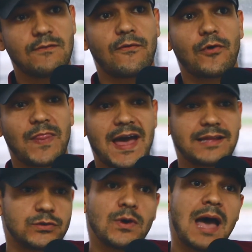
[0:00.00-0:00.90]
for that
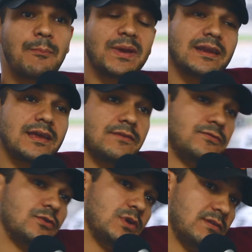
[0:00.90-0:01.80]
to happen. If
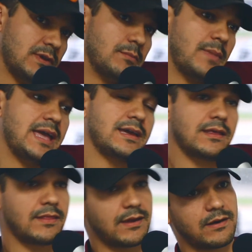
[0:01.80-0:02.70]
you even make
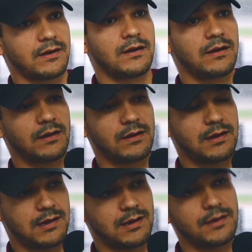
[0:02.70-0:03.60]
it there,
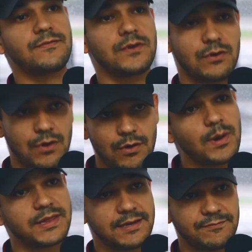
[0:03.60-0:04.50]
if you go a
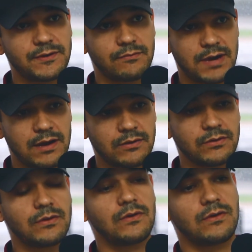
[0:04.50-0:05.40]
different route,
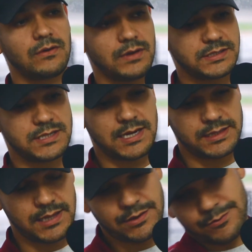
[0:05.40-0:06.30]
it's gonna take you